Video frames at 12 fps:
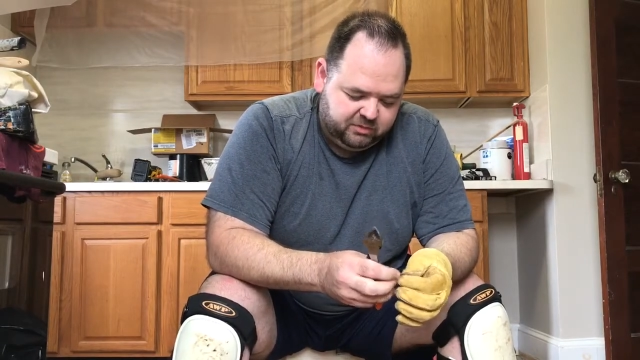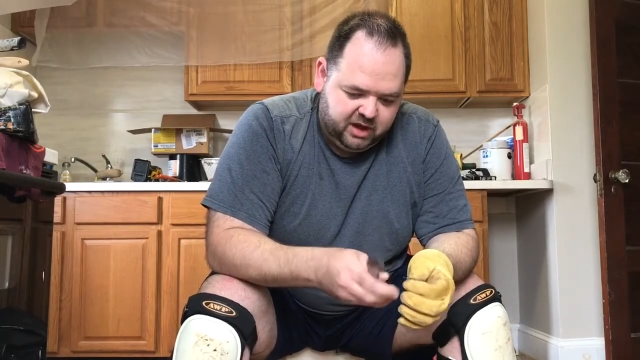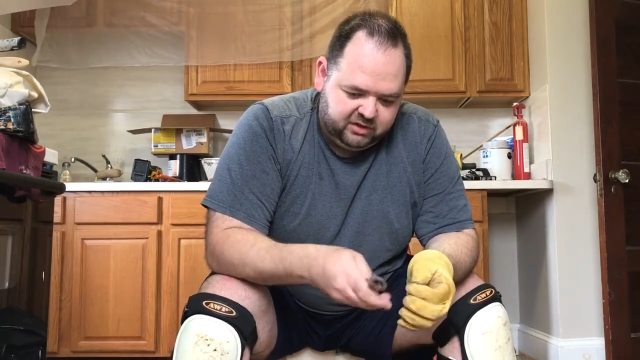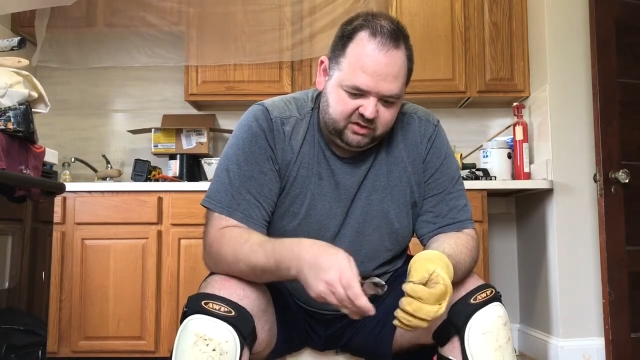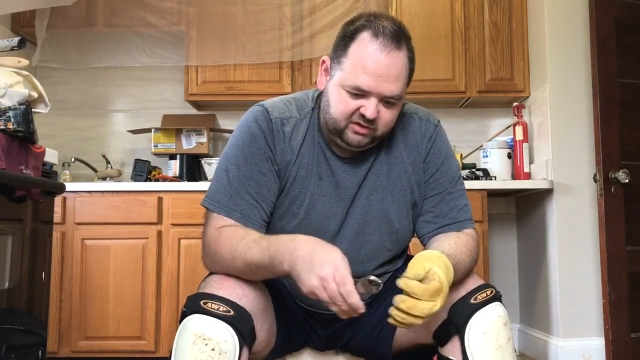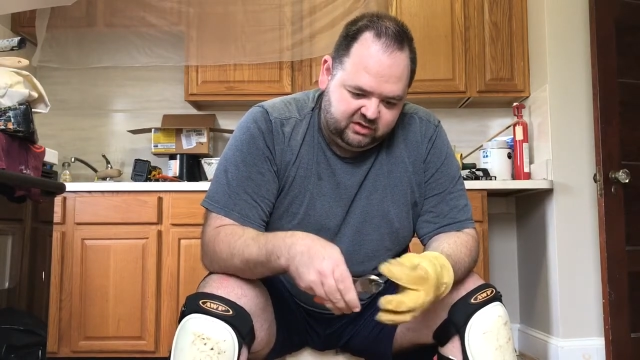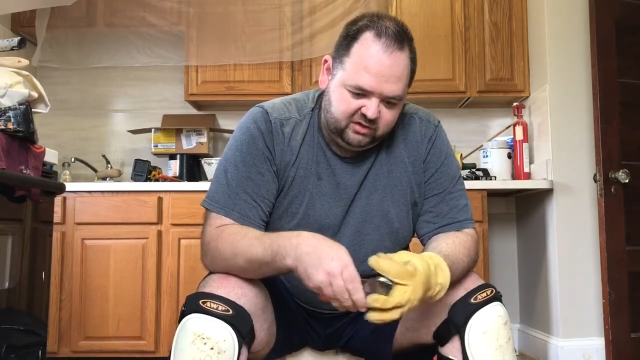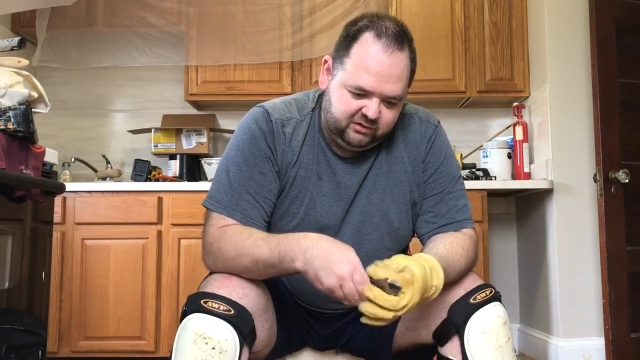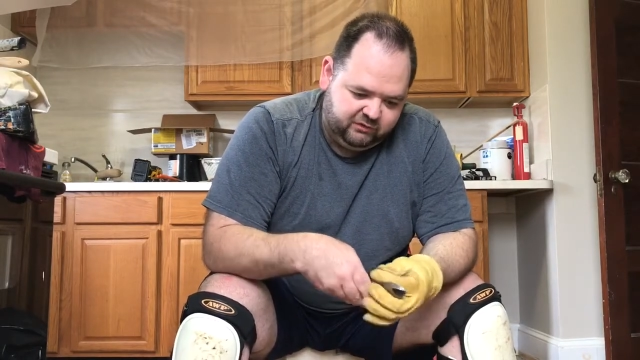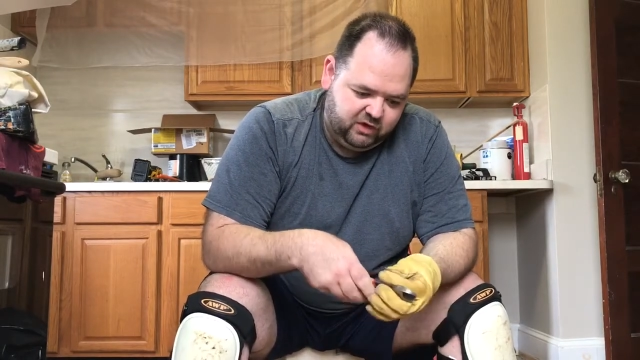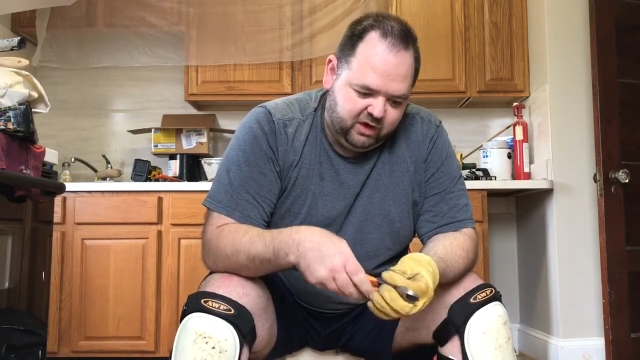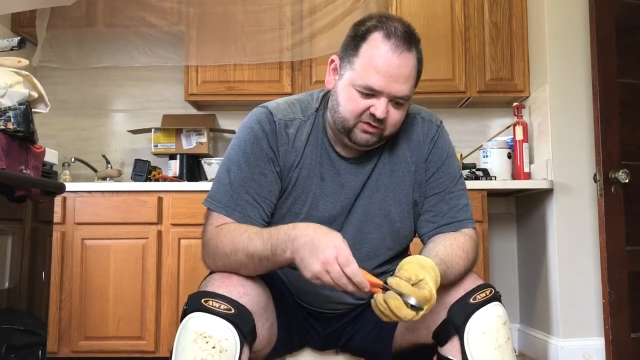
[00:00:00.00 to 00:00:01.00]
about this is
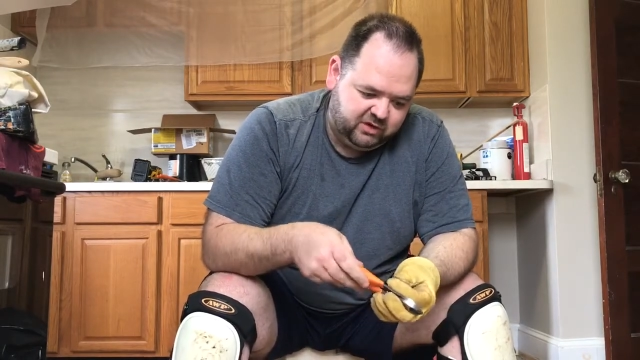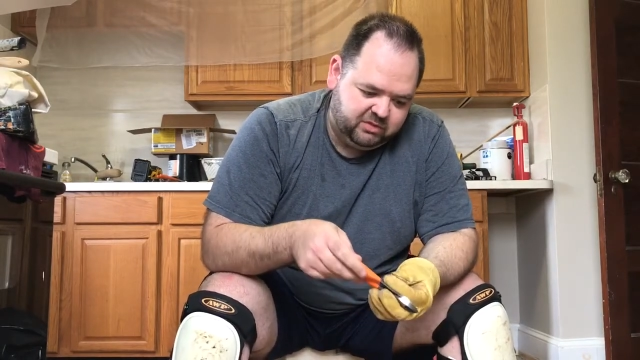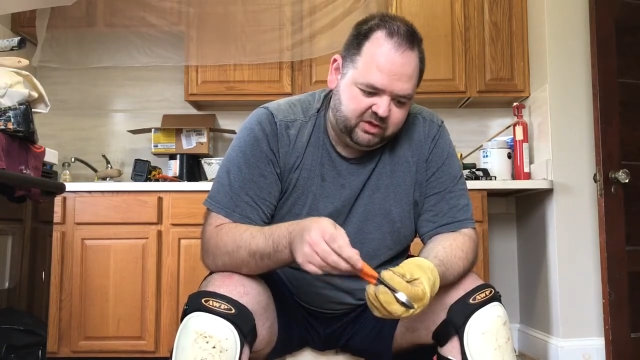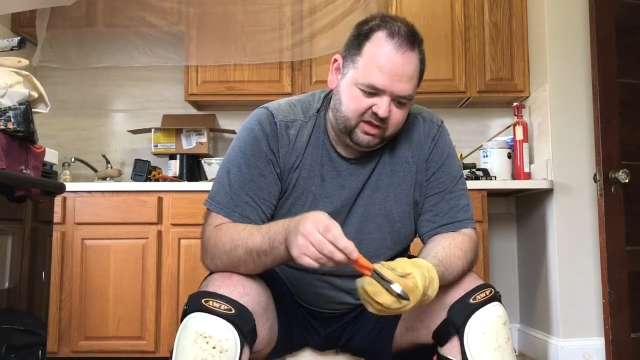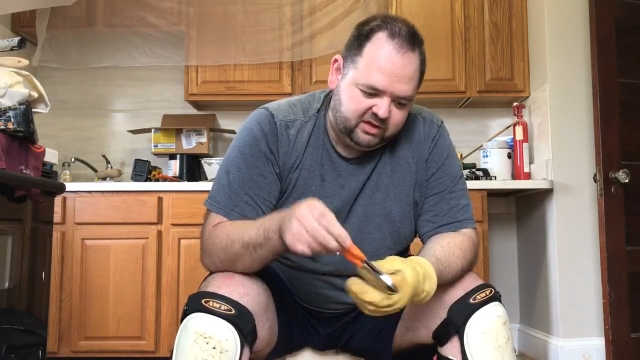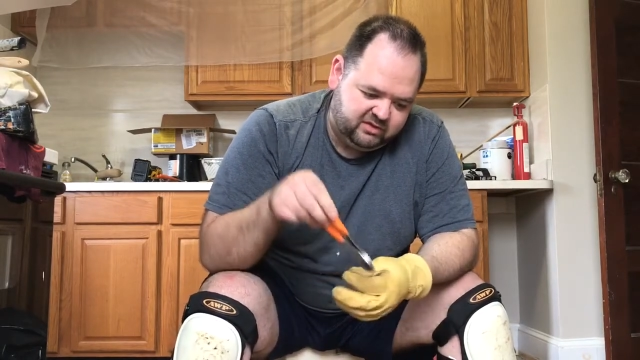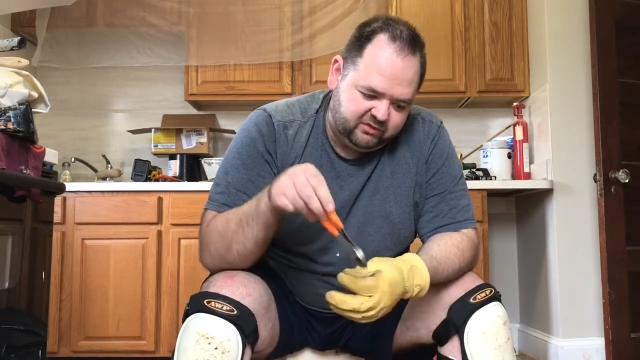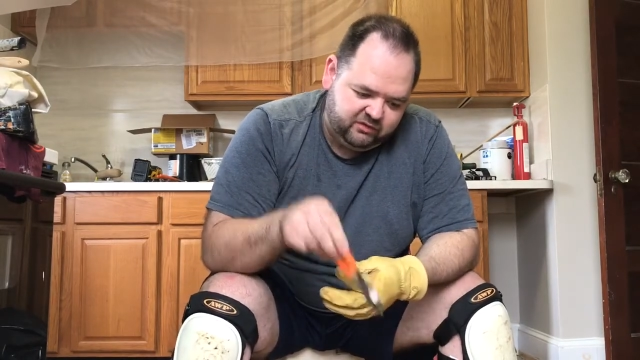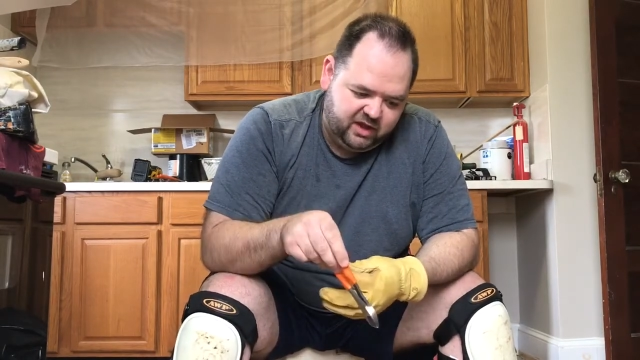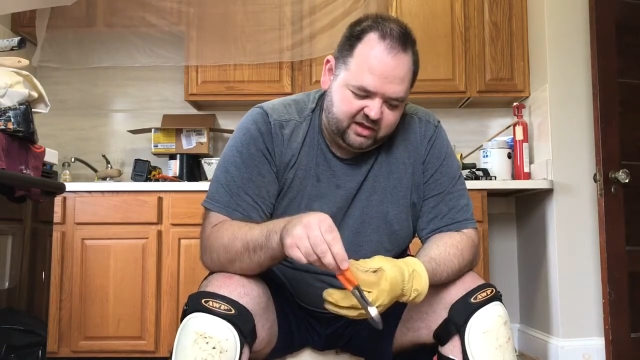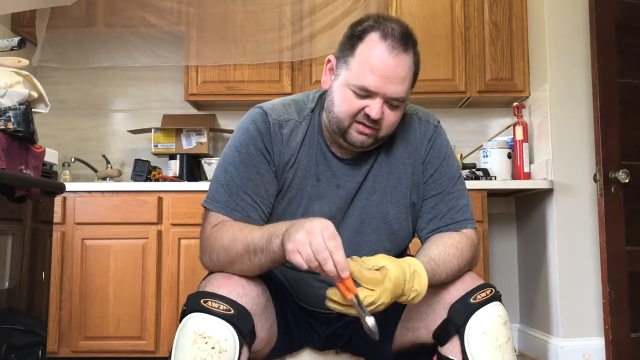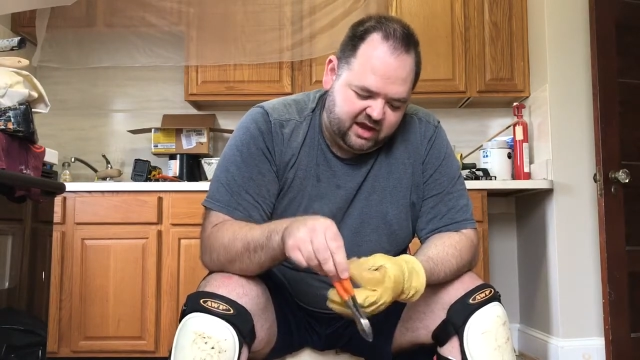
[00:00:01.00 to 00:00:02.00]
if you have something that's
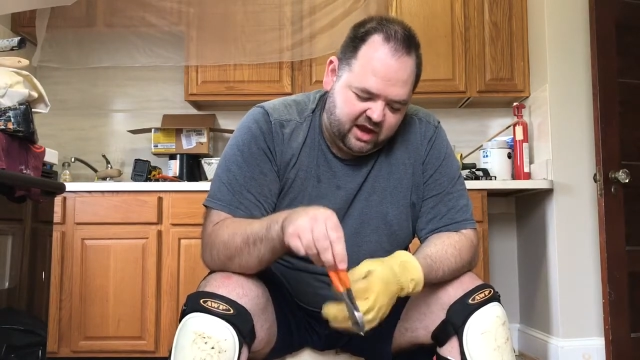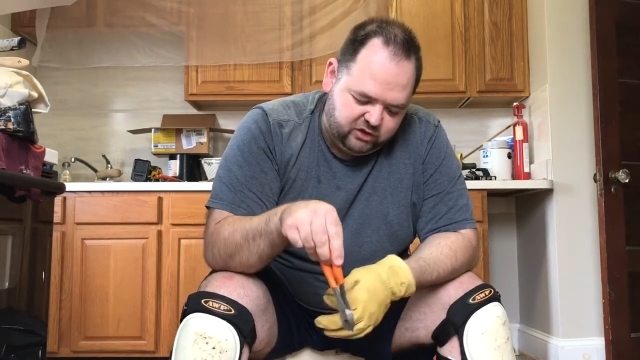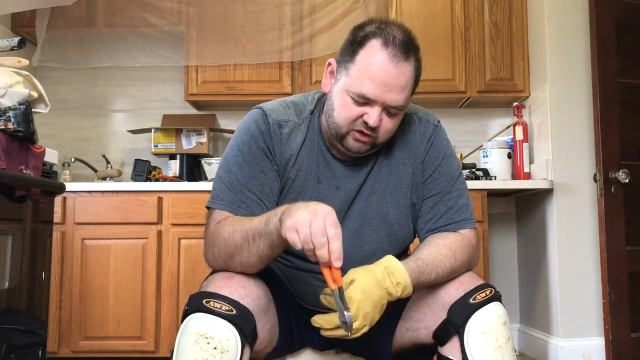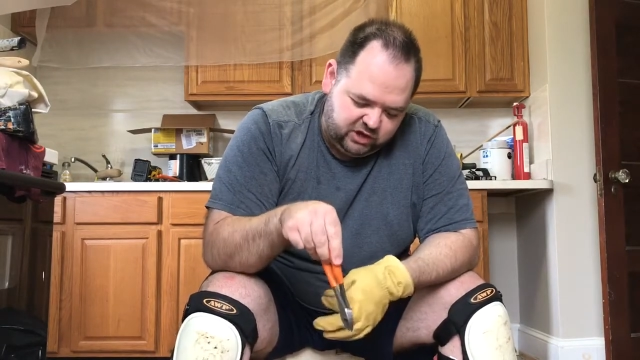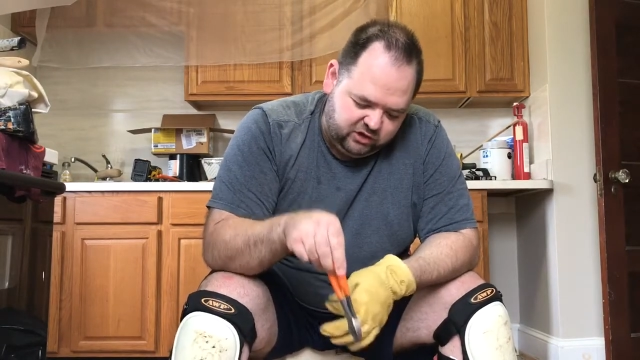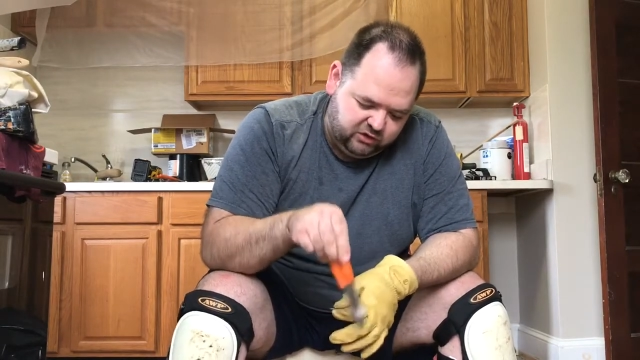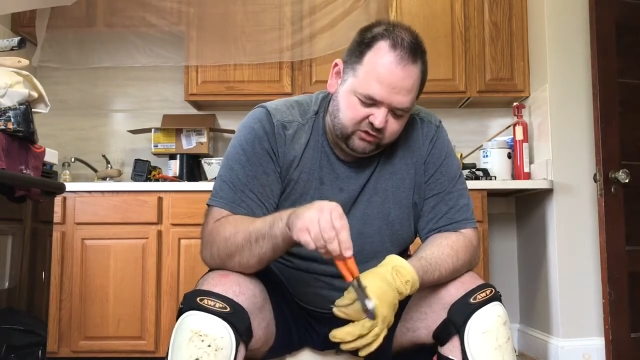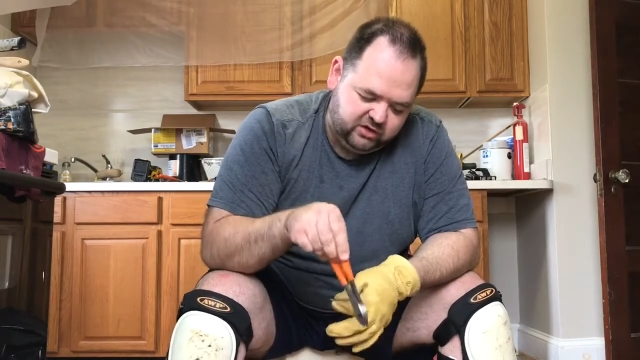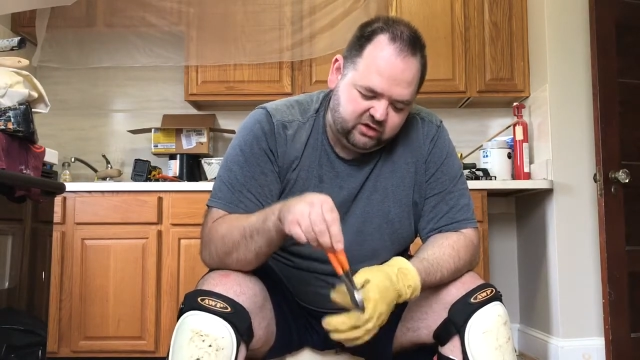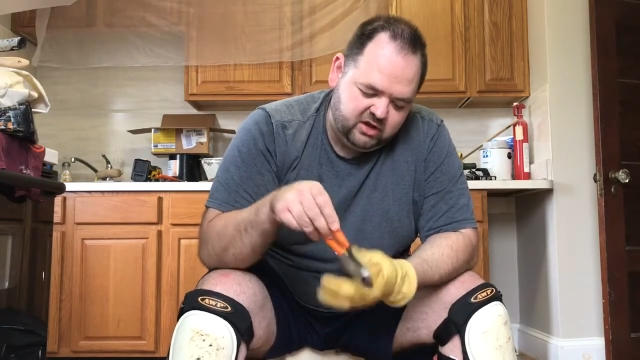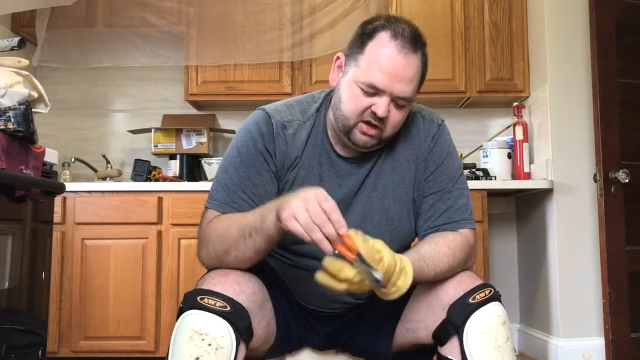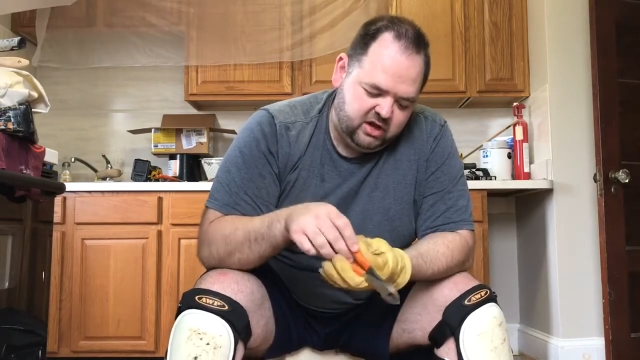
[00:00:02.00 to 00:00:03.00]
flat down, you can use it,